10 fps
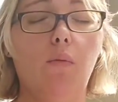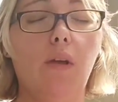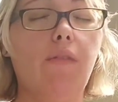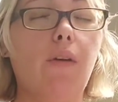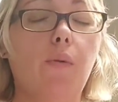
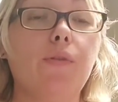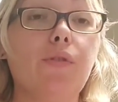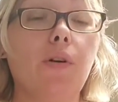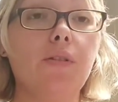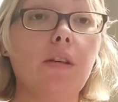give our
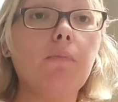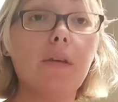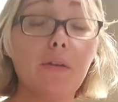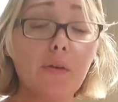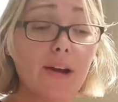results in
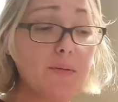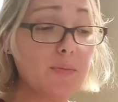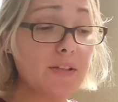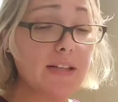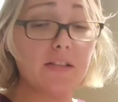milligrams
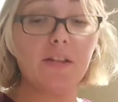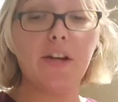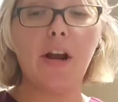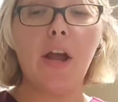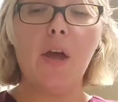per
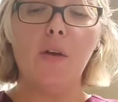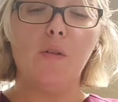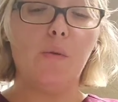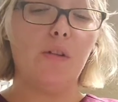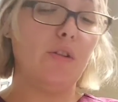deciliter.
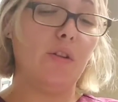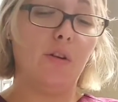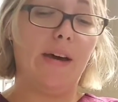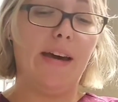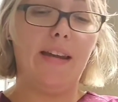So we're just going to
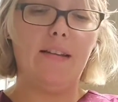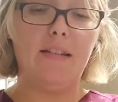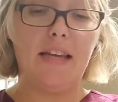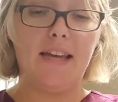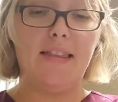go ahead and
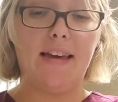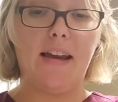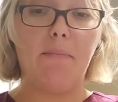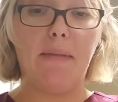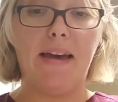take
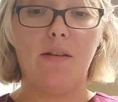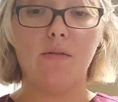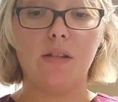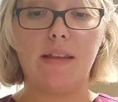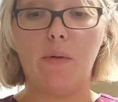that
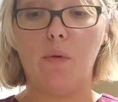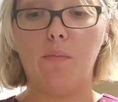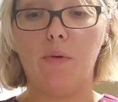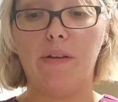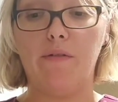amount, that
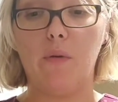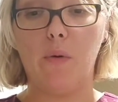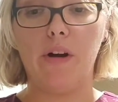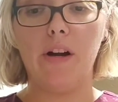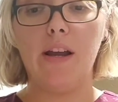
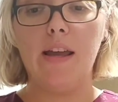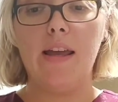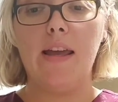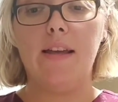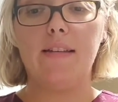1.4,
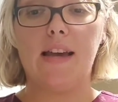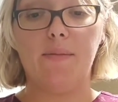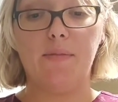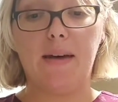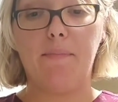and
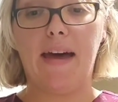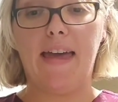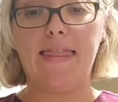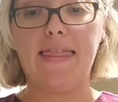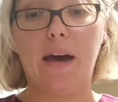times that
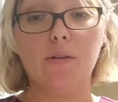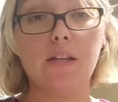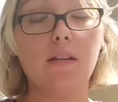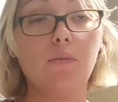by 1,000,